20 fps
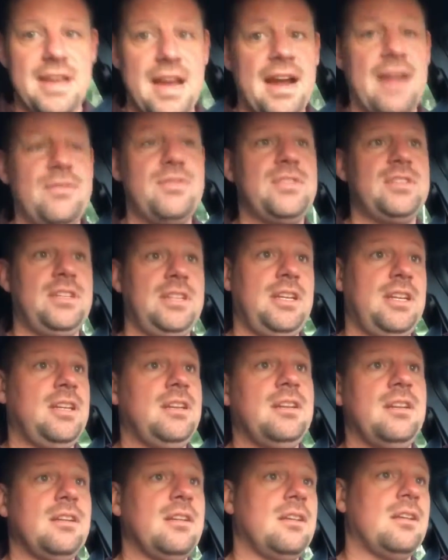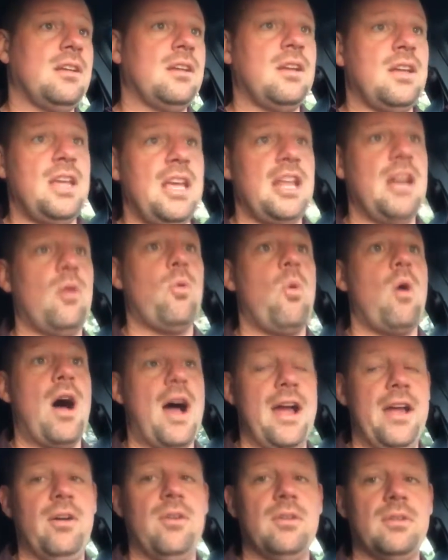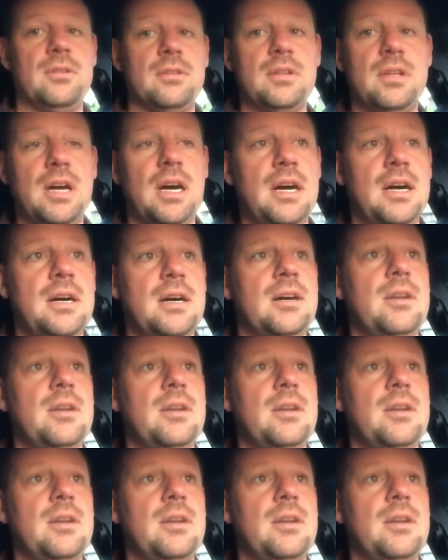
I've seen in a while.